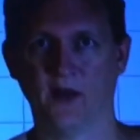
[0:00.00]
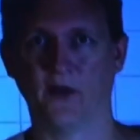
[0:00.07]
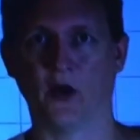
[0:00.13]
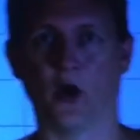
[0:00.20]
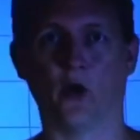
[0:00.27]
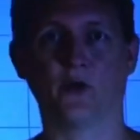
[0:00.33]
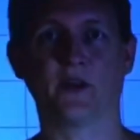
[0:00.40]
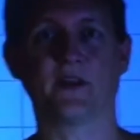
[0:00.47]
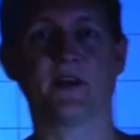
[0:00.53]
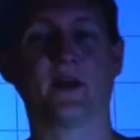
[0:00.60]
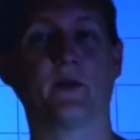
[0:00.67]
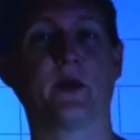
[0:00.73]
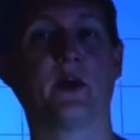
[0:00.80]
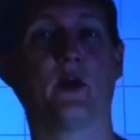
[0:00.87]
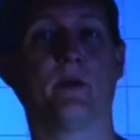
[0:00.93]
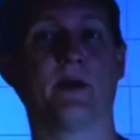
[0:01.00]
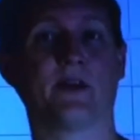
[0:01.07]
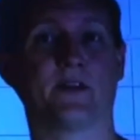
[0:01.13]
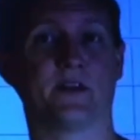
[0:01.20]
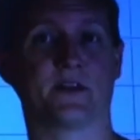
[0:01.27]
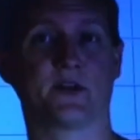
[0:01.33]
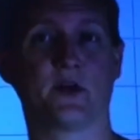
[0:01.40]
The only thing we know
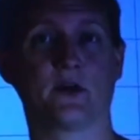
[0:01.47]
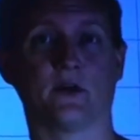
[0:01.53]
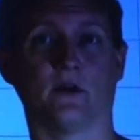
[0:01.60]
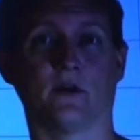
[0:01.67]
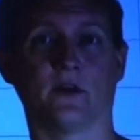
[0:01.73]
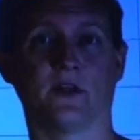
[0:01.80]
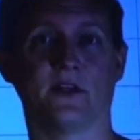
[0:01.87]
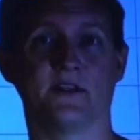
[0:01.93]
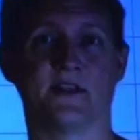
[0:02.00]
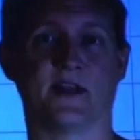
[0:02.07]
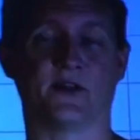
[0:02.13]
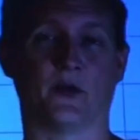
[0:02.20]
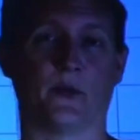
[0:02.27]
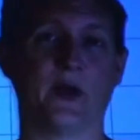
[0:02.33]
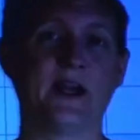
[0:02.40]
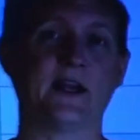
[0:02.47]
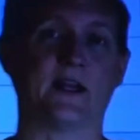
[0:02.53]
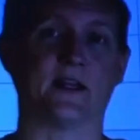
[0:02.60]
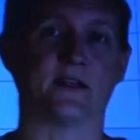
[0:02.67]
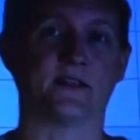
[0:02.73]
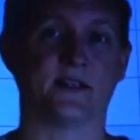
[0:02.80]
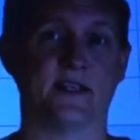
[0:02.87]
about this circle is that the
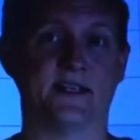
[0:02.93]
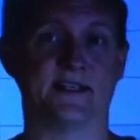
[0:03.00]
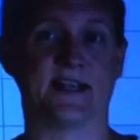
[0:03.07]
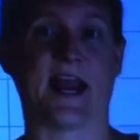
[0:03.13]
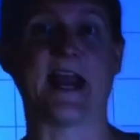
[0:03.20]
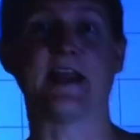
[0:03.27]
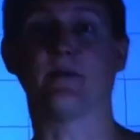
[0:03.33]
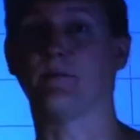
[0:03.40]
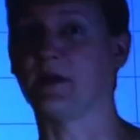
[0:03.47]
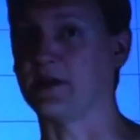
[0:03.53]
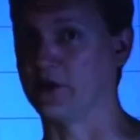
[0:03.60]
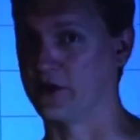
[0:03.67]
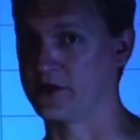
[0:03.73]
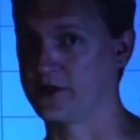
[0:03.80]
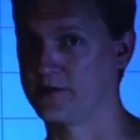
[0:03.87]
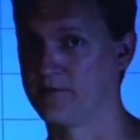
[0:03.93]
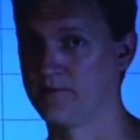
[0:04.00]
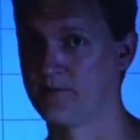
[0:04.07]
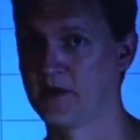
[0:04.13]
radius is 8 meters.